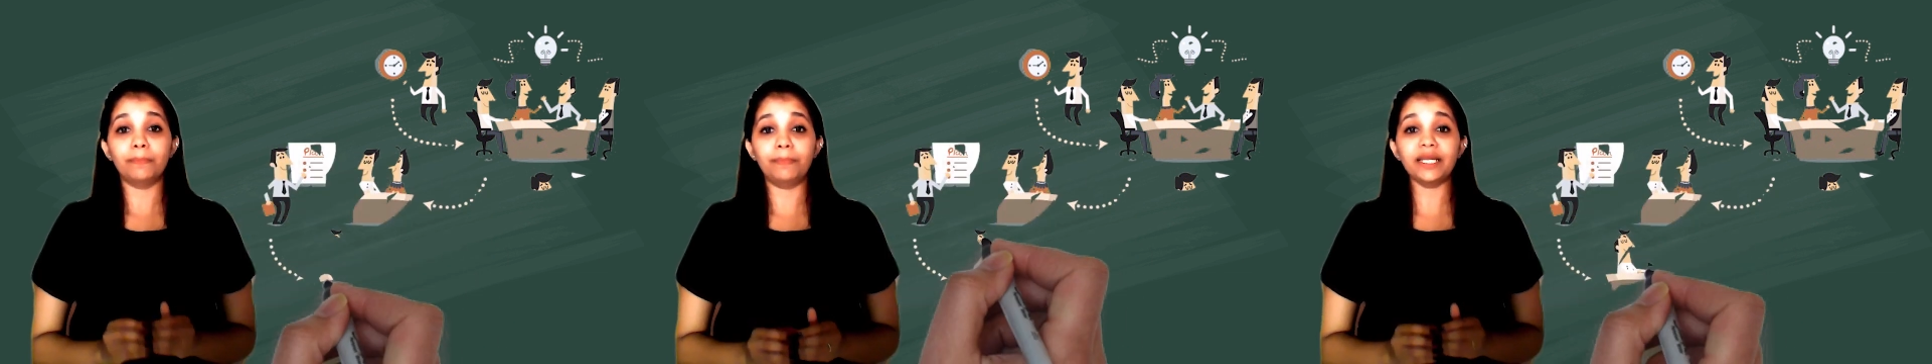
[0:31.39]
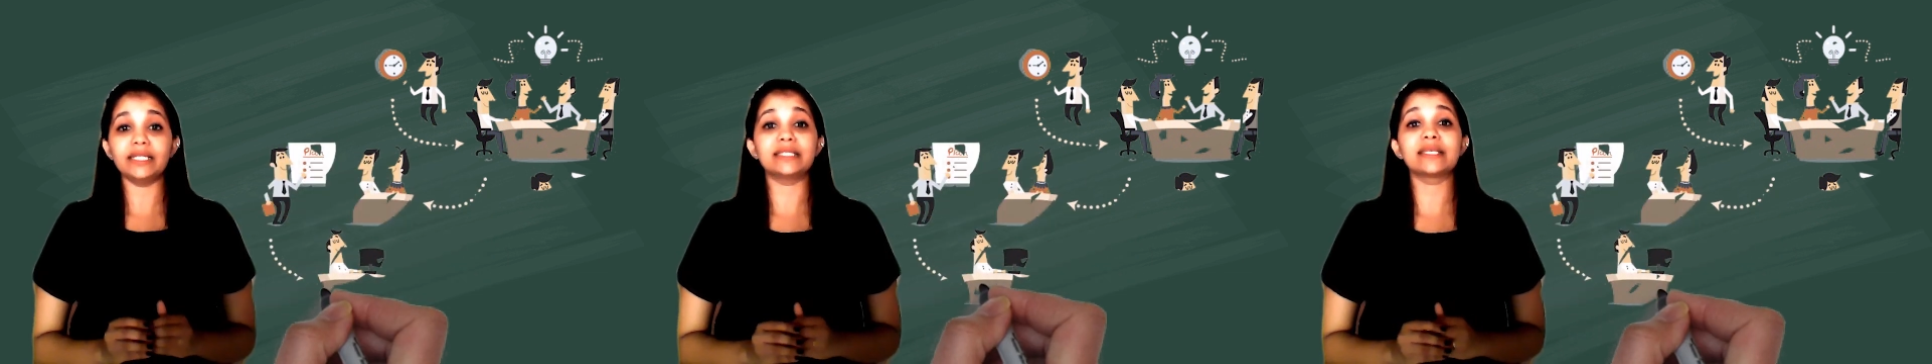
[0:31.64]

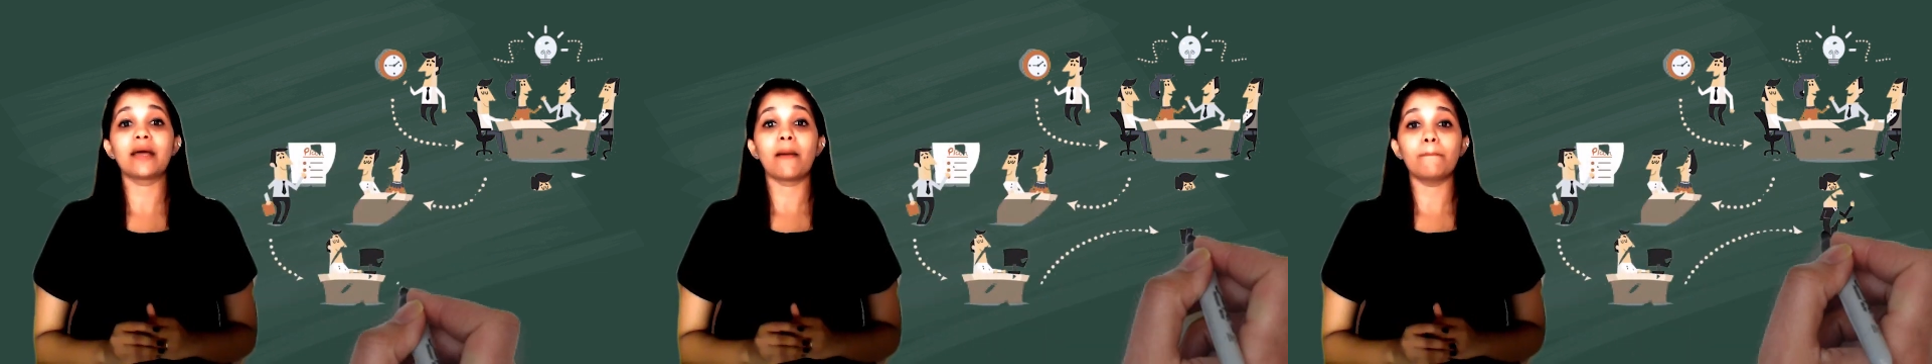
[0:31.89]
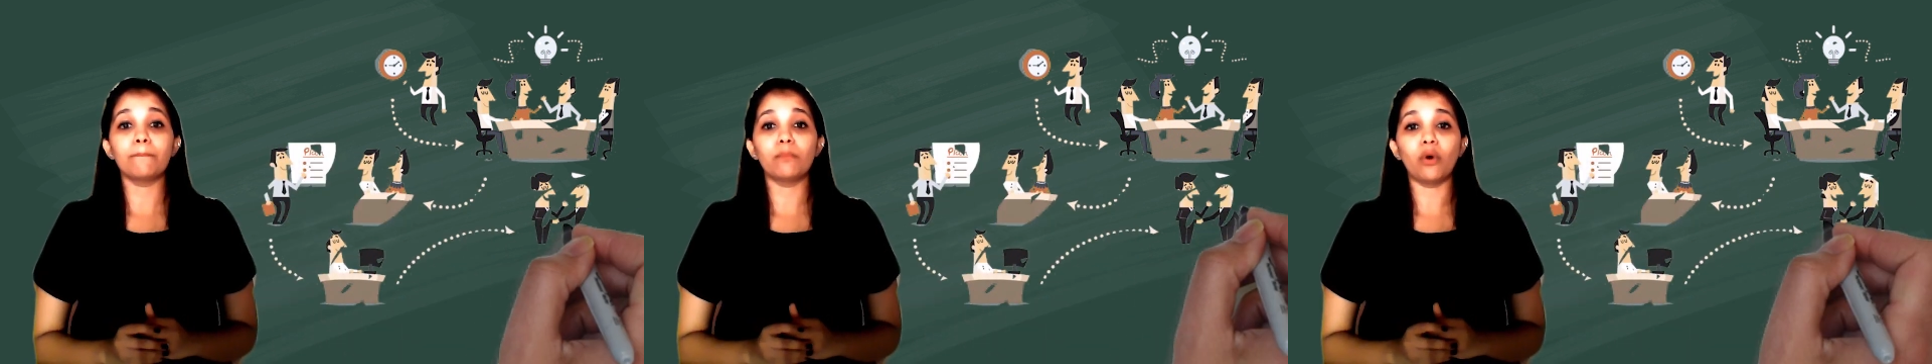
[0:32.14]
builds
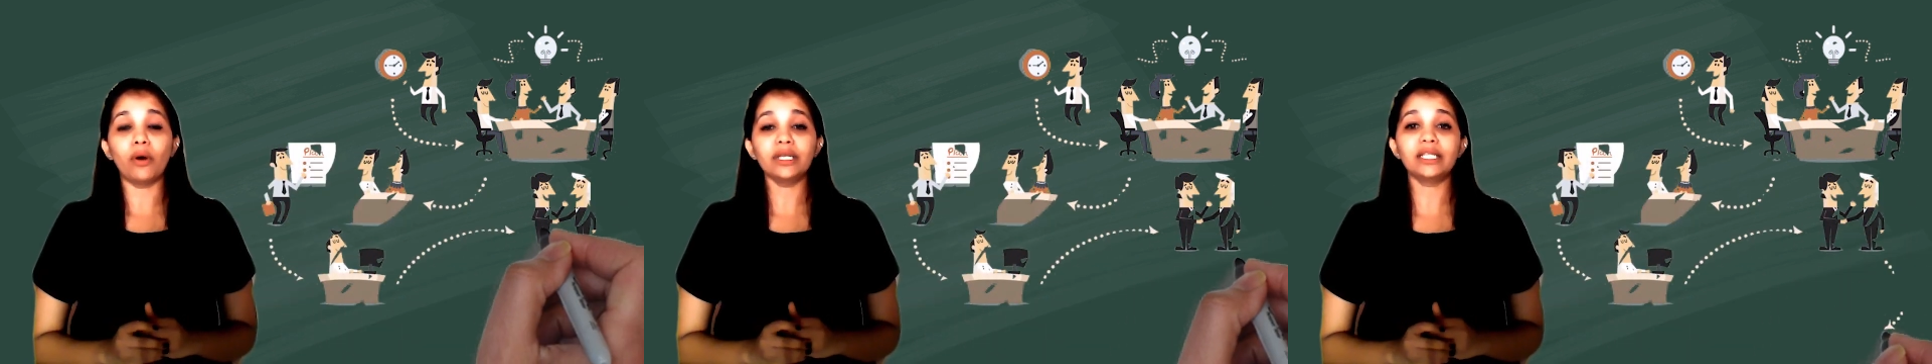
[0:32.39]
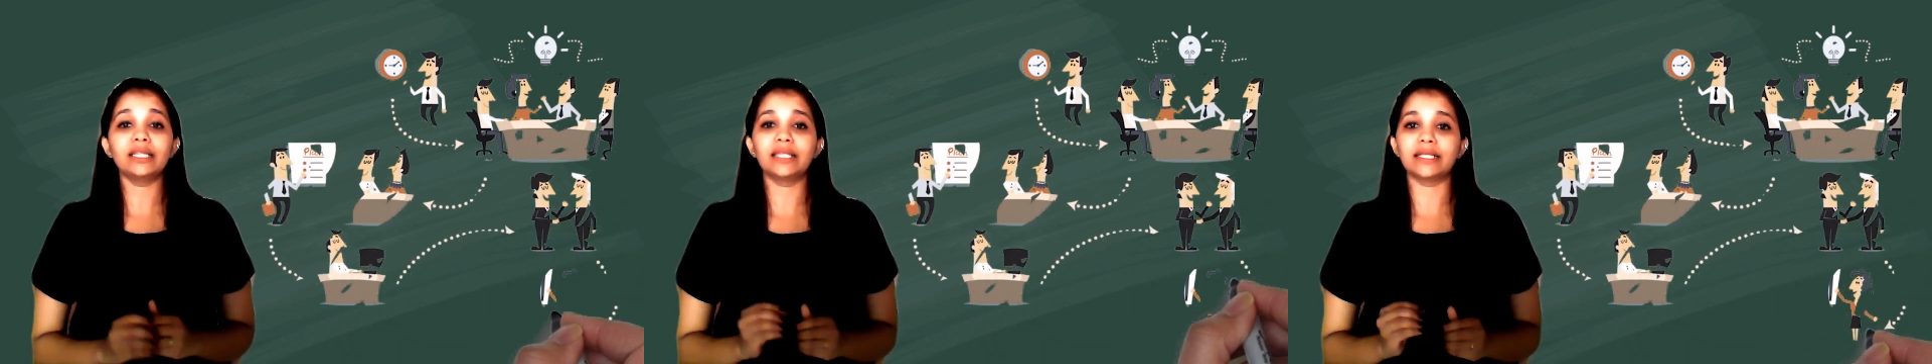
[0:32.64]

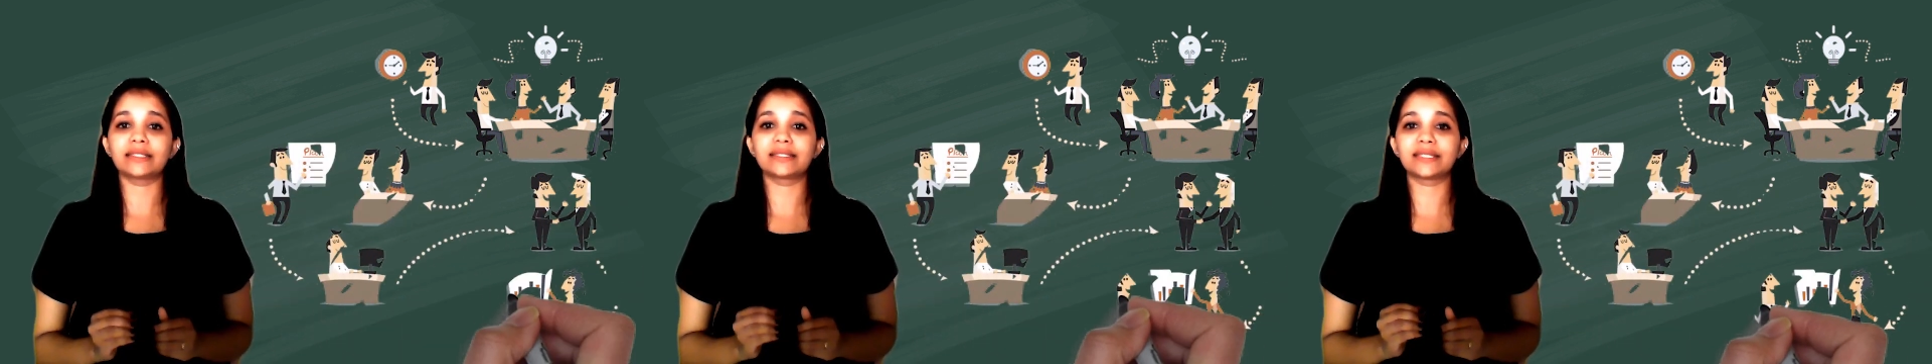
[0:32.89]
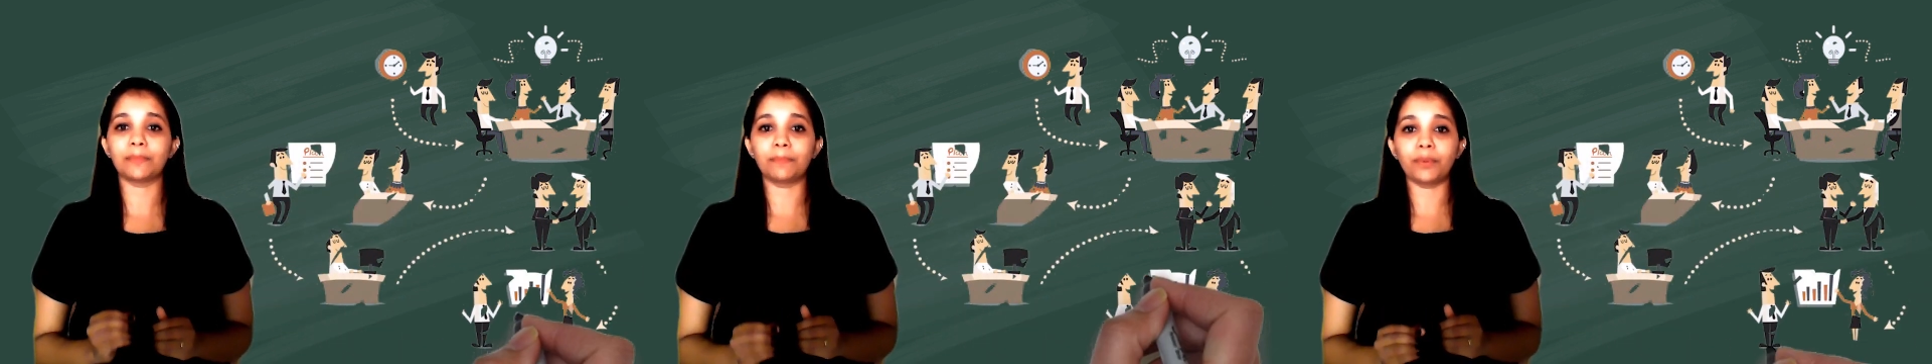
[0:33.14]
model that
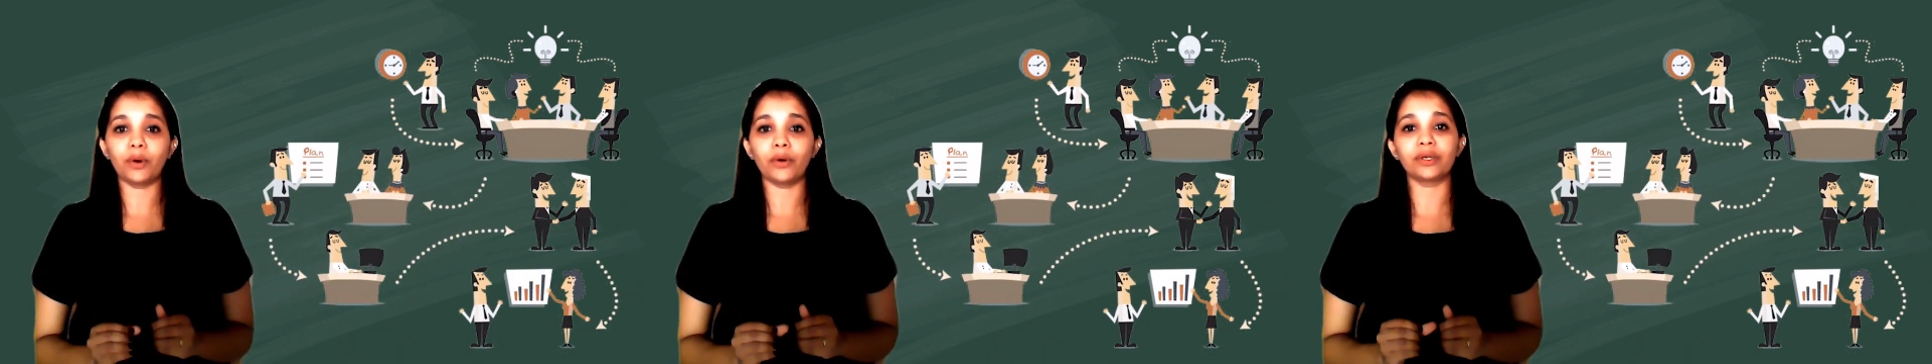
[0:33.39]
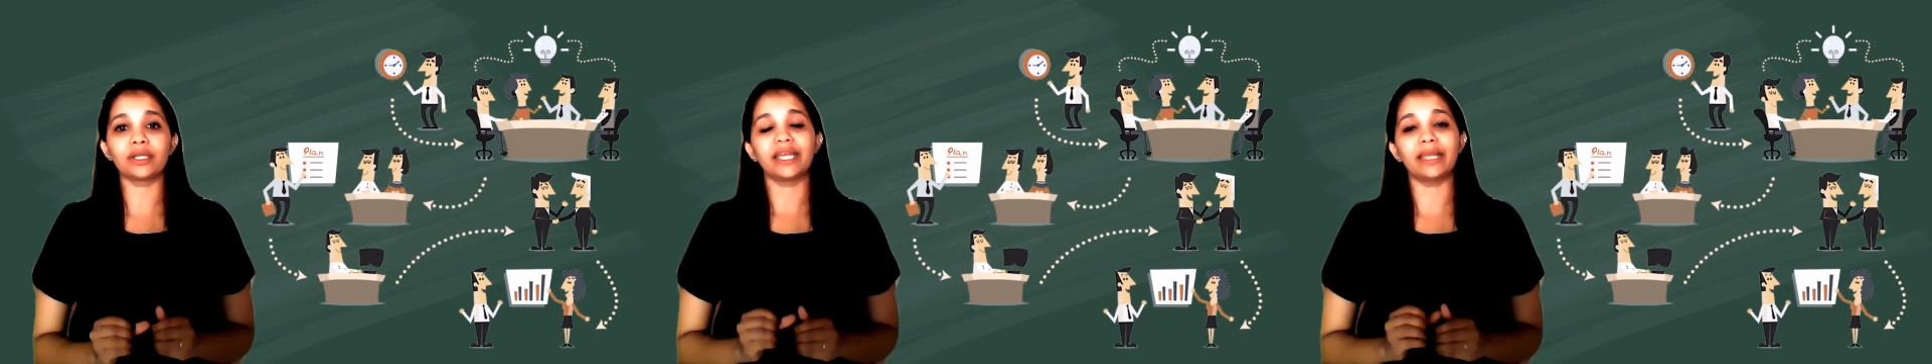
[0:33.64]

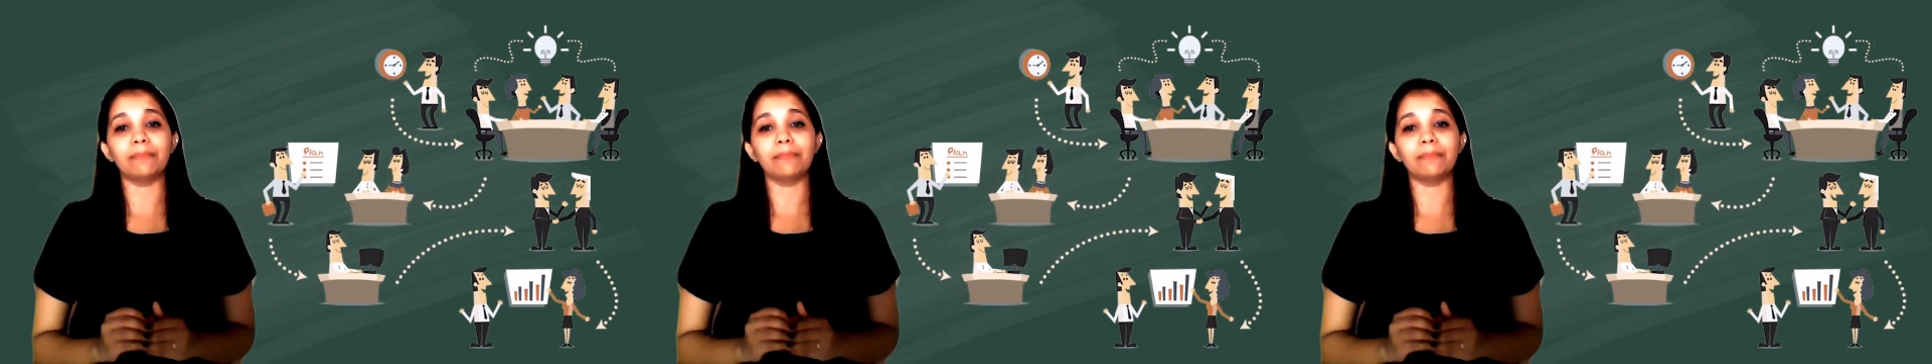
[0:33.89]
support